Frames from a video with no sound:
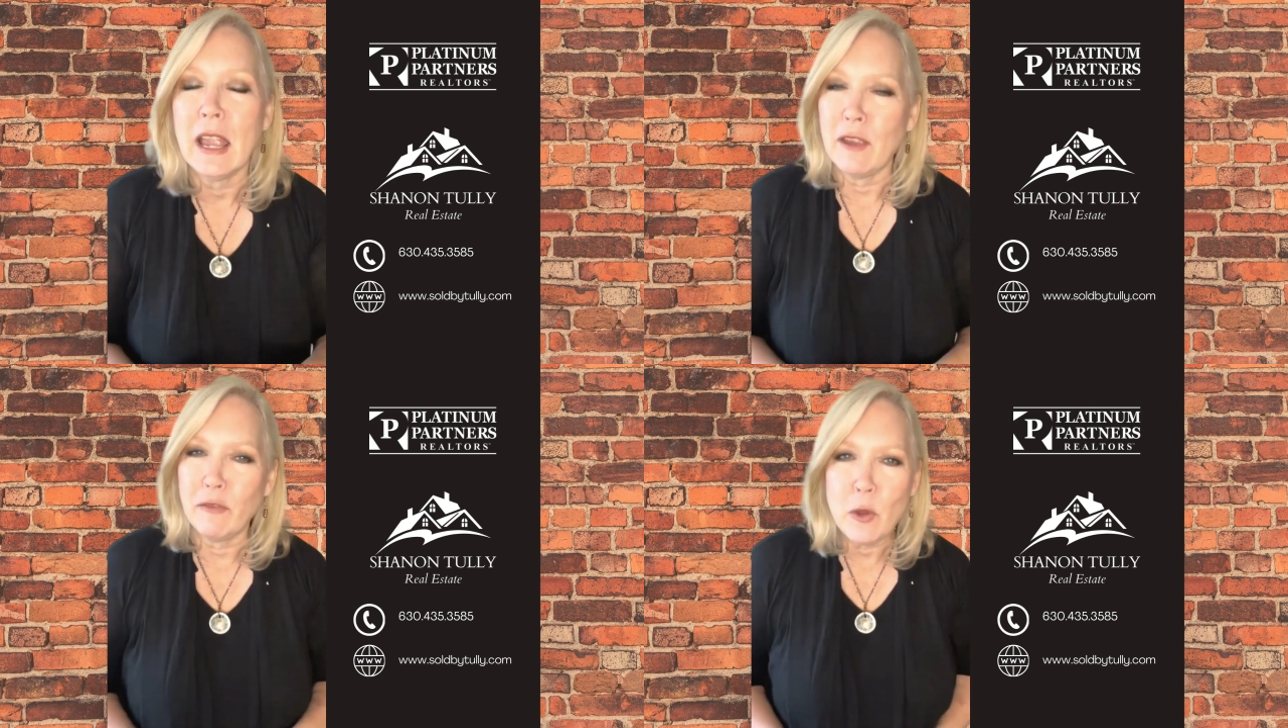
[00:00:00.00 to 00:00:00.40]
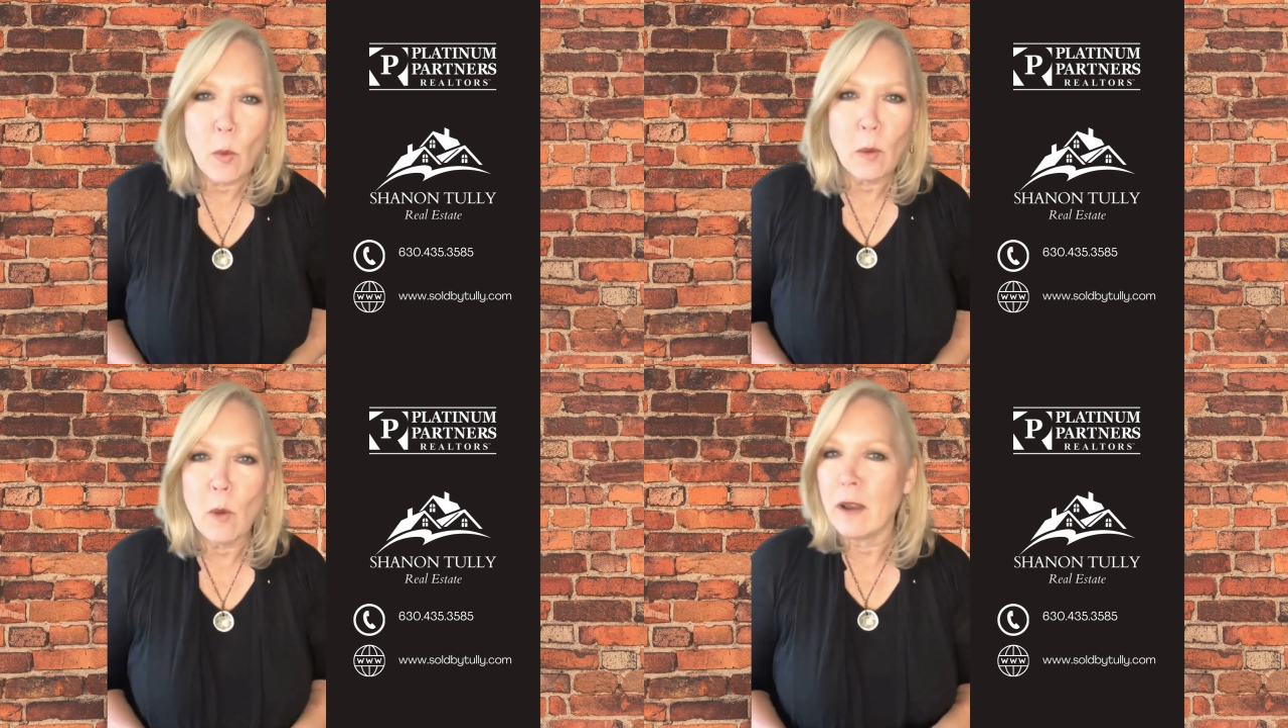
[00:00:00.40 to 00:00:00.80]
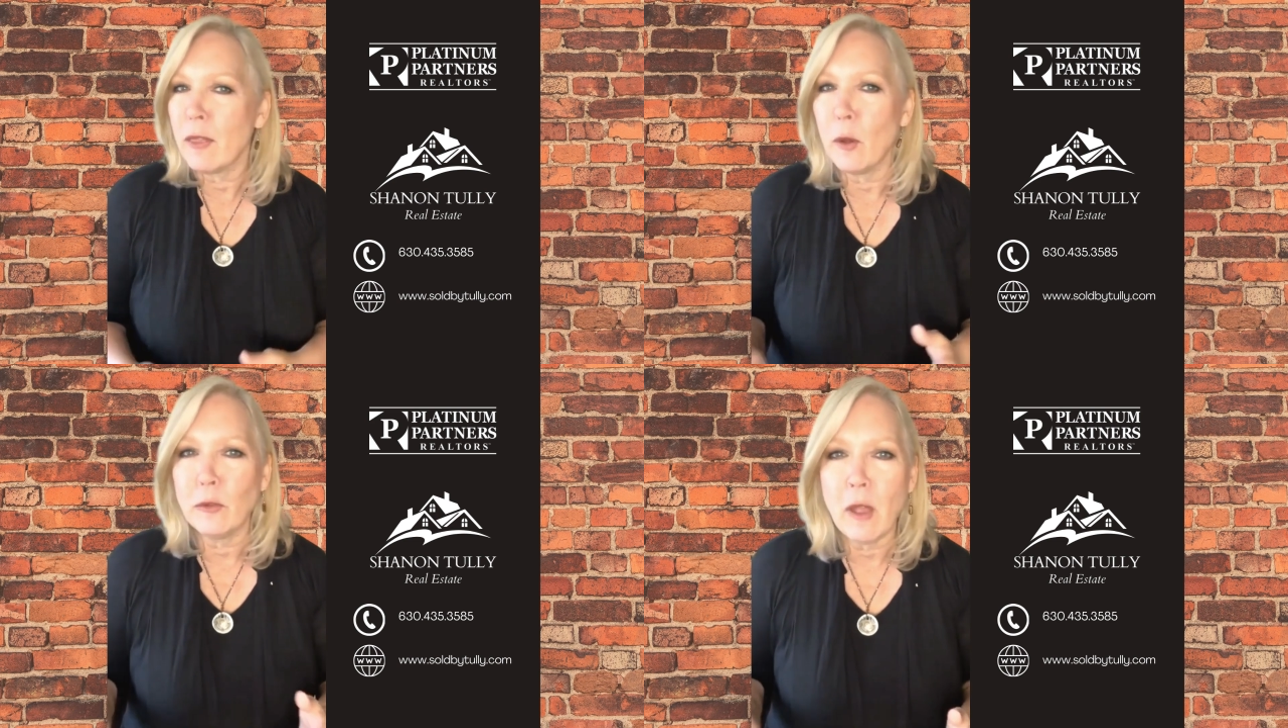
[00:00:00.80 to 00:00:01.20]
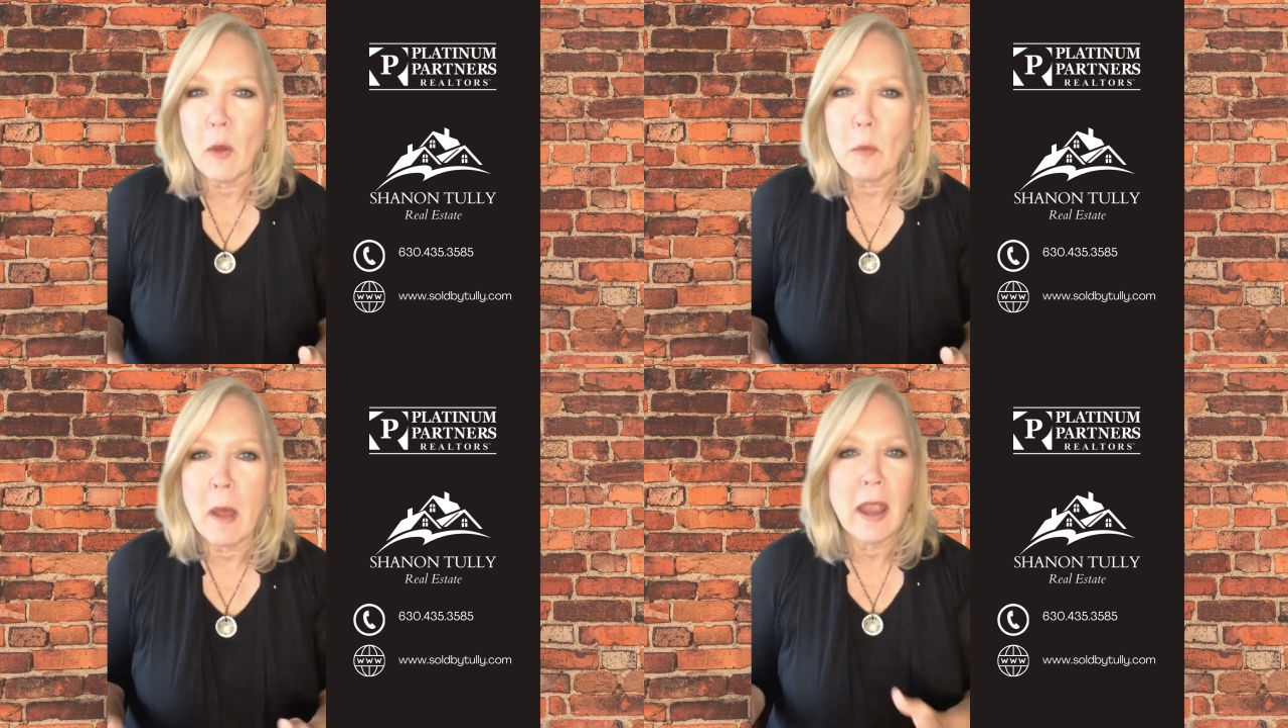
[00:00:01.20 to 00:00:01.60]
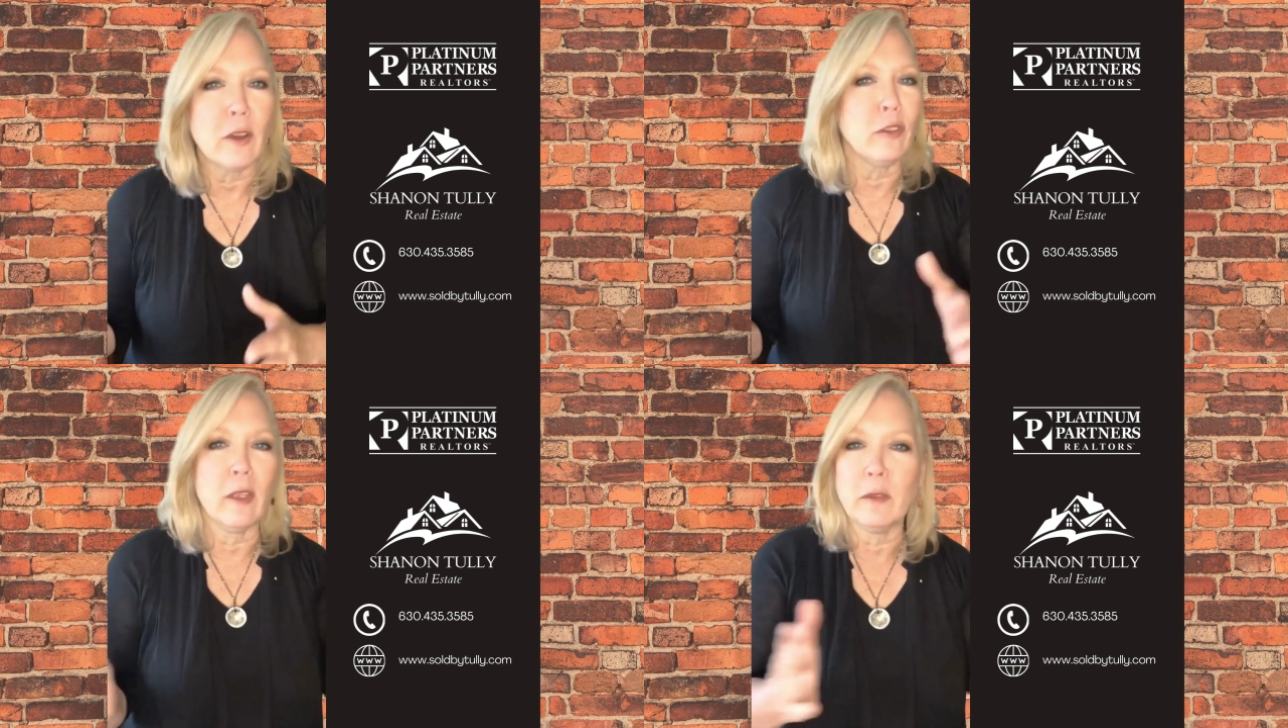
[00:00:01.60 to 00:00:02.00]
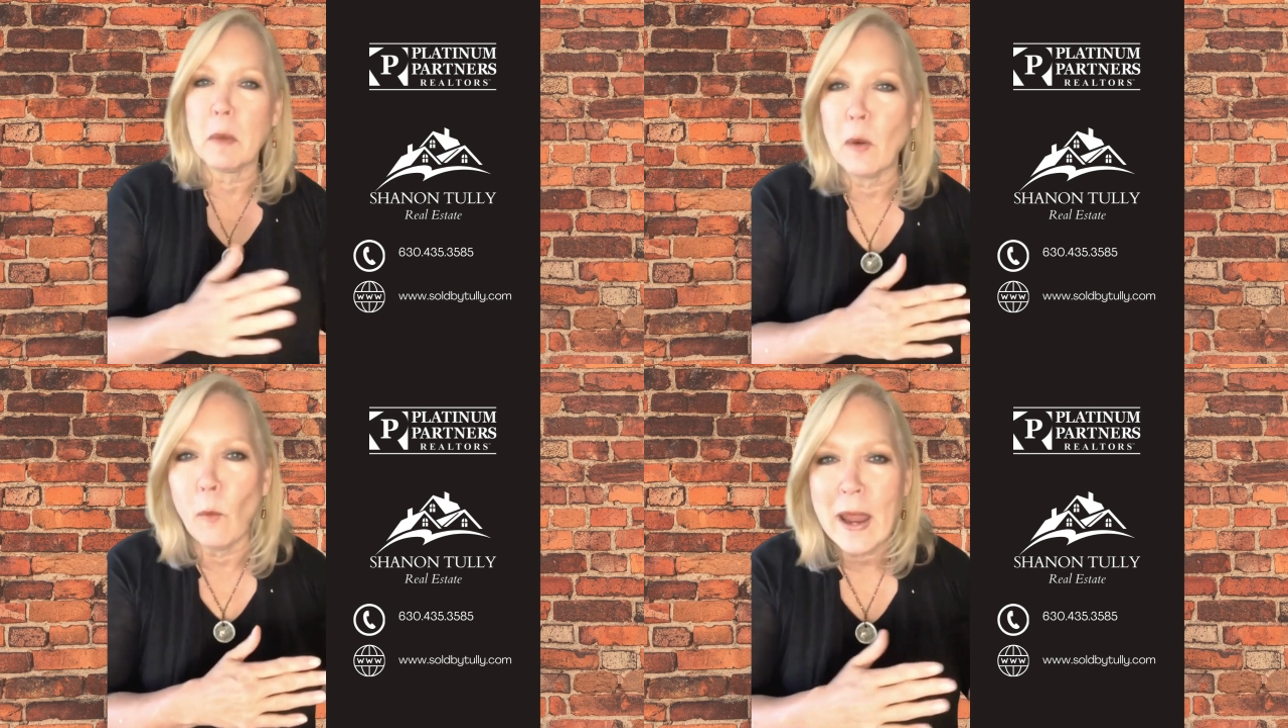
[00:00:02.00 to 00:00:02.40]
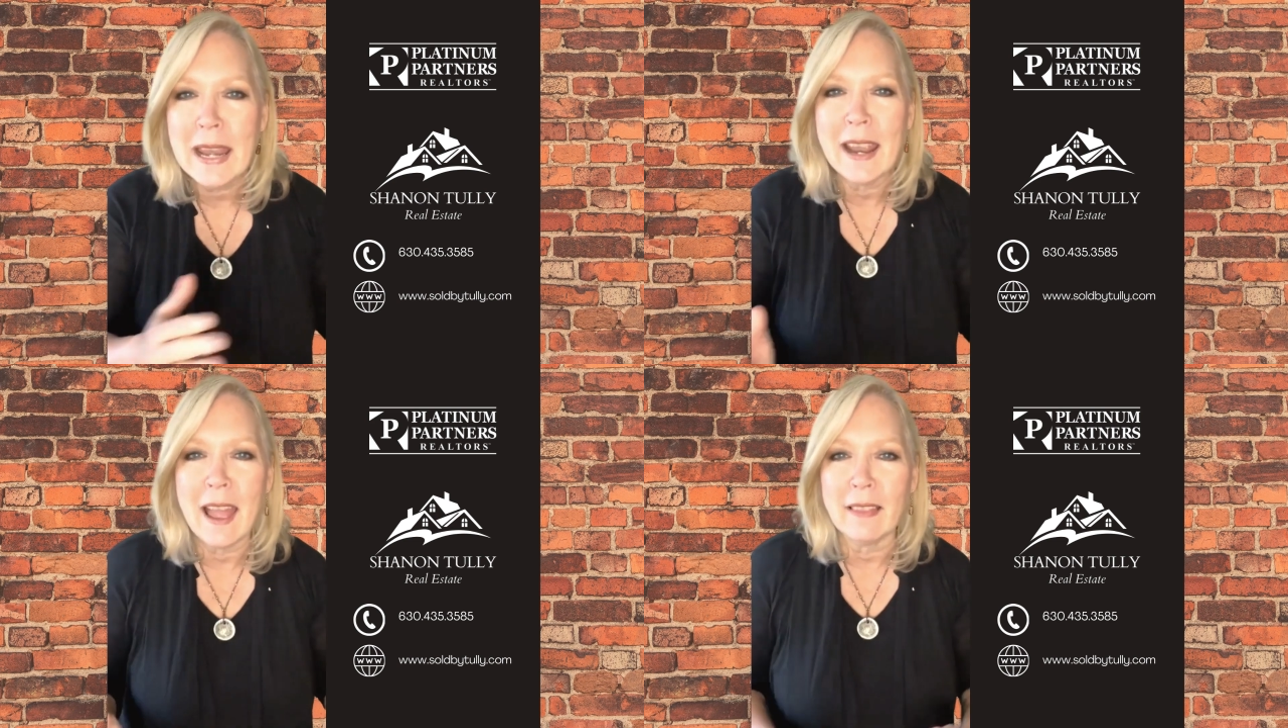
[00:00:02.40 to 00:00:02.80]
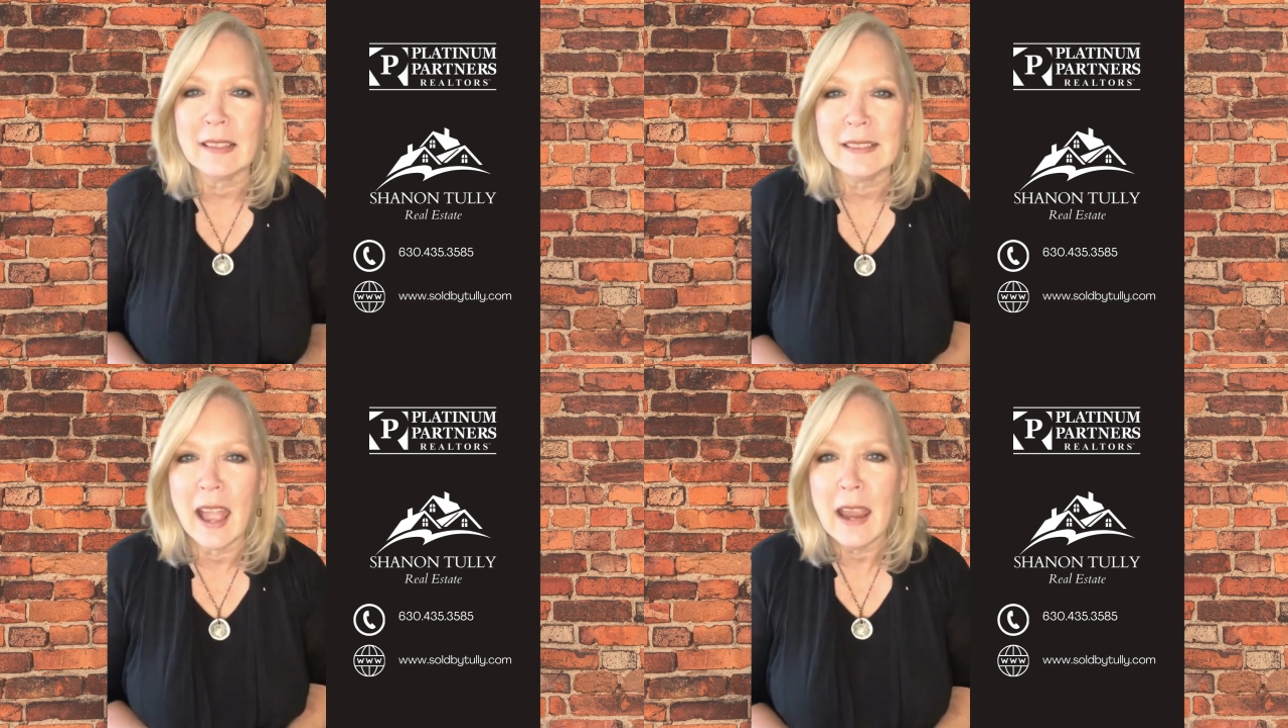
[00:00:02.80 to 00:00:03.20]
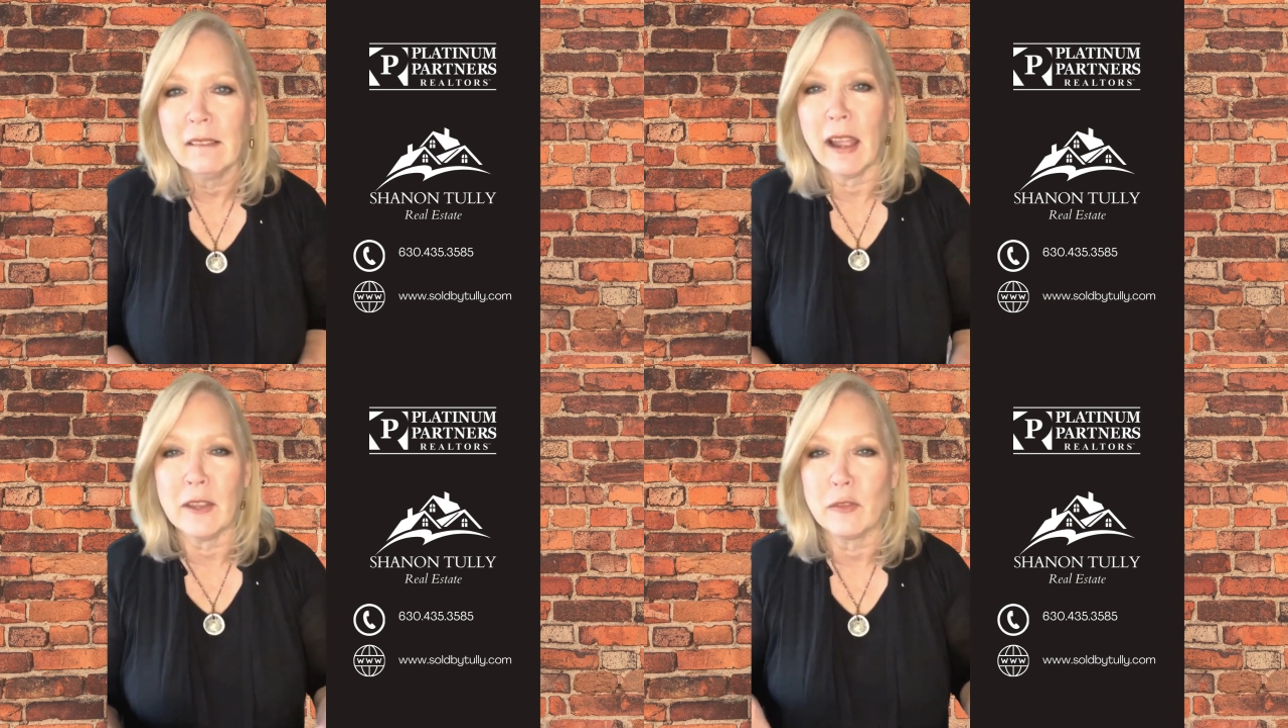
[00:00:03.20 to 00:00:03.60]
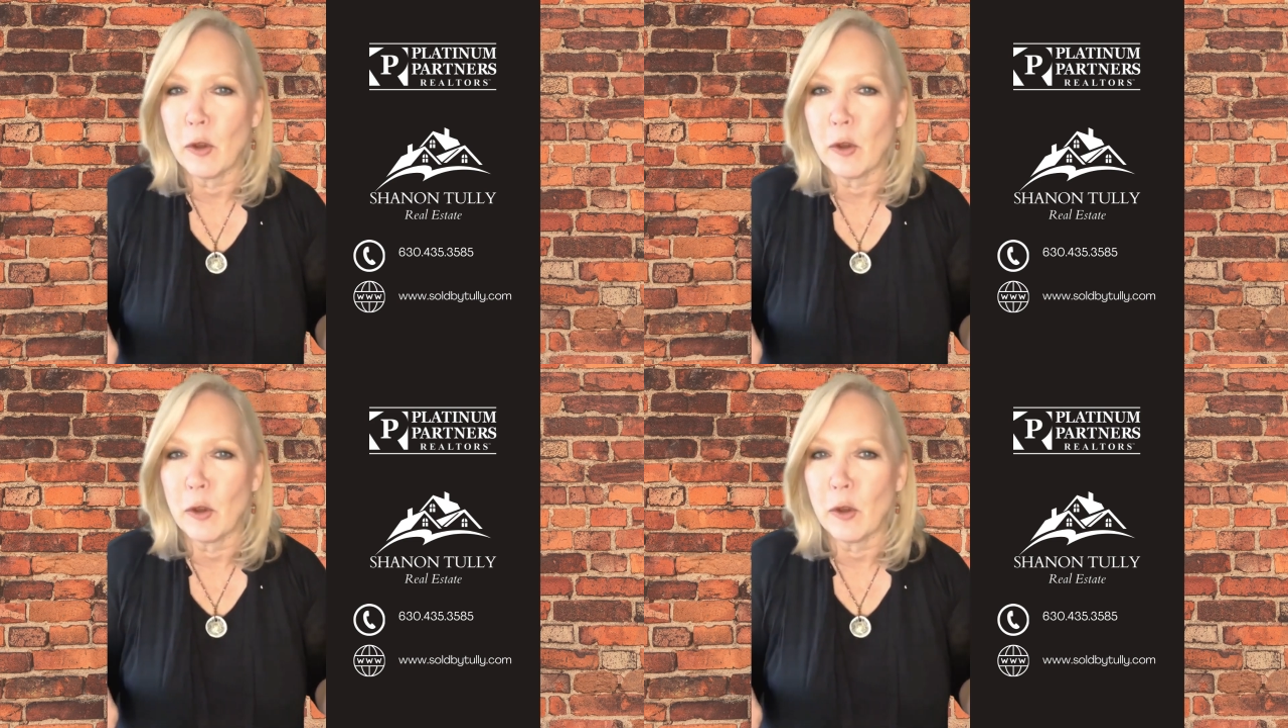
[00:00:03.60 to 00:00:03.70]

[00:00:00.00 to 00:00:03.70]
If you are one of those home buyers that's been waiting on the sidelines